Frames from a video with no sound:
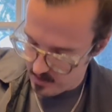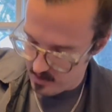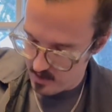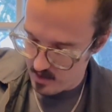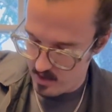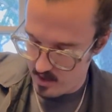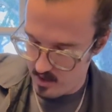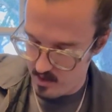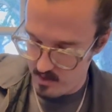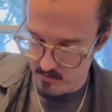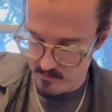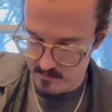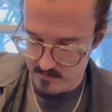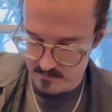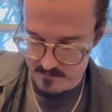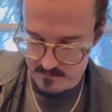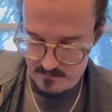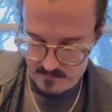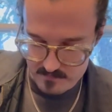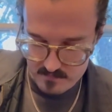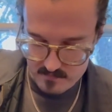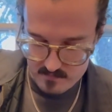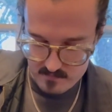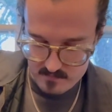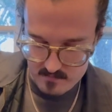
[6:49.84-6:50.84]

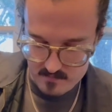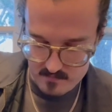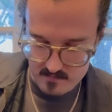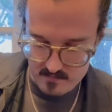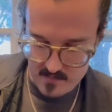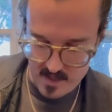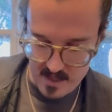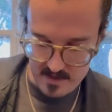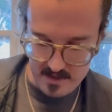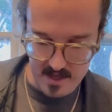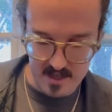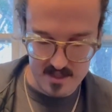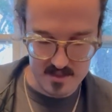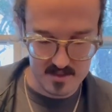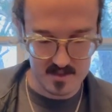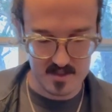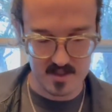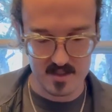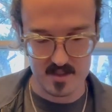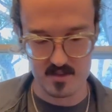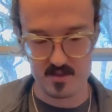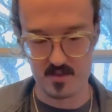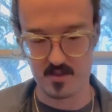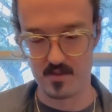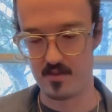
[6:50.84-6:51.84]
I gotta
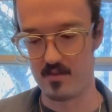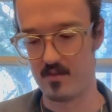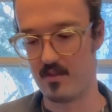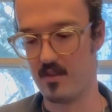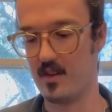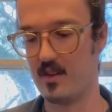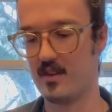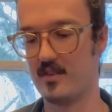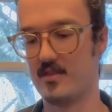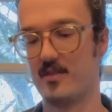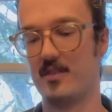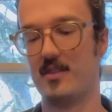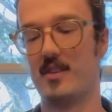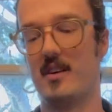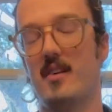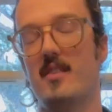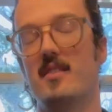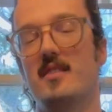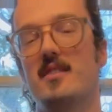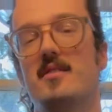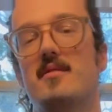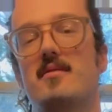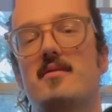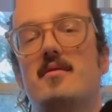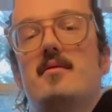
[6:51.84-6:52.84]
say too, you know,
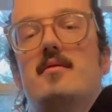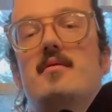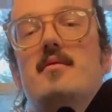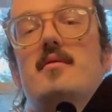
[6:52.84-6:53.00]
these